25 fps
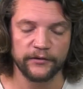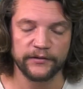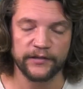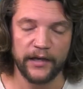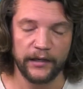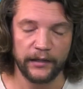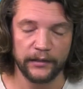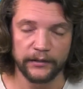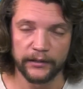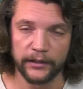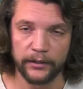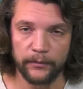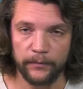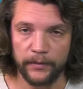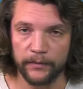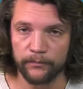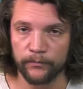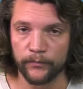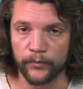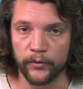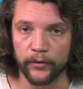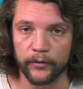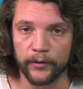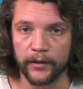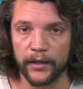I'll talk a little bit
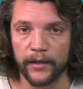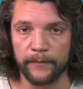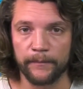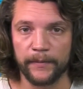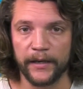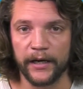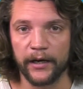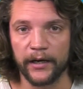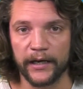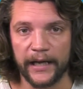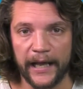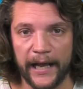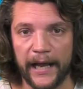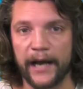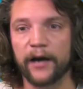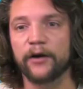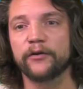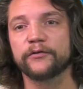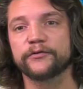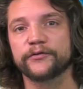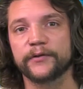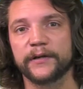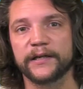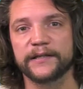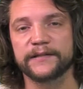more about
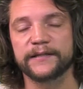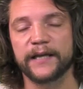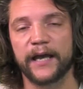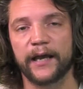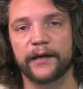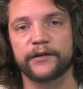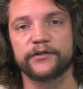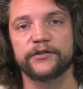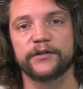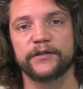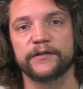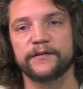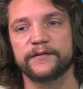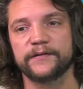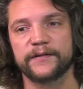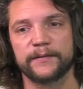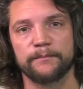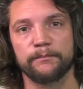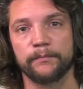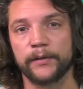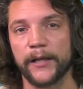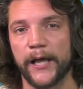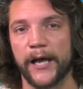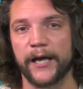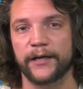how transactions
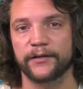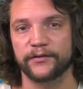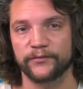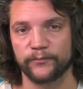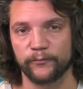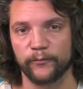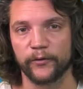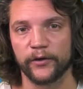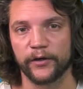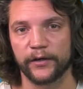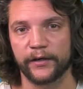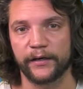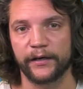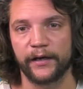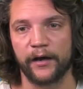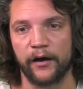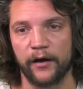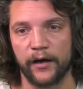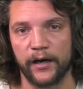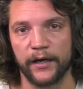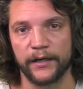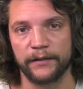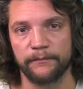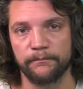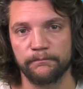and blocks work
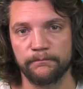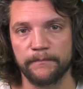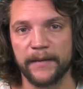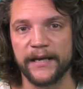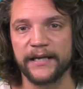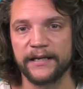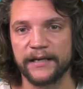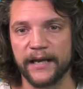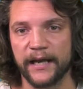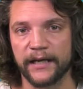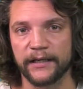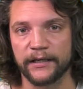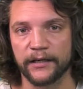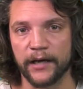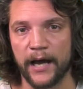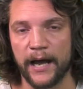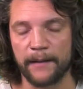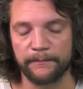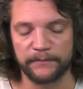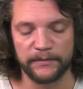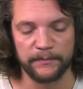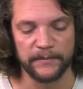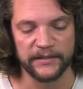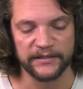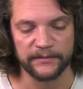on mainnet and
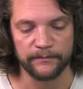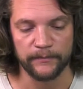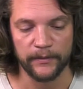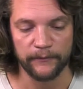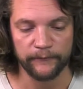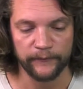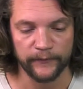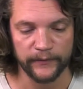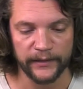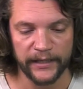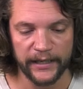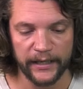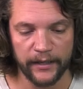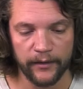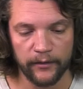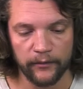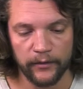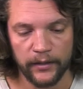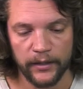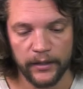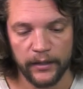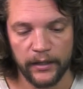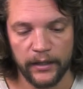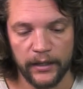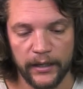Optimism. But for now,
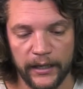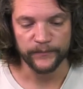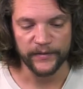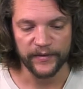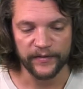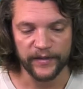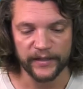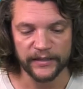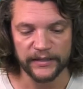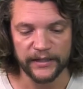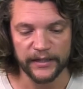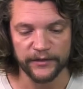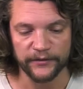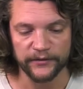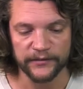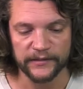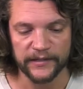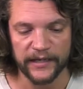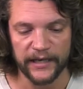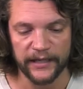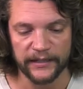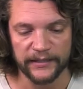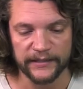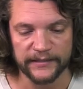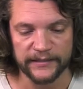the thing to
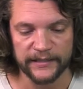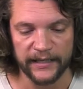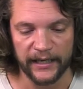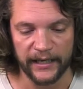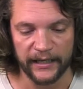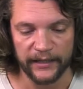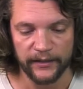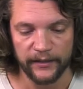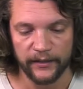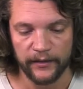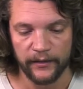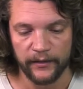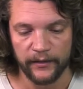understand is that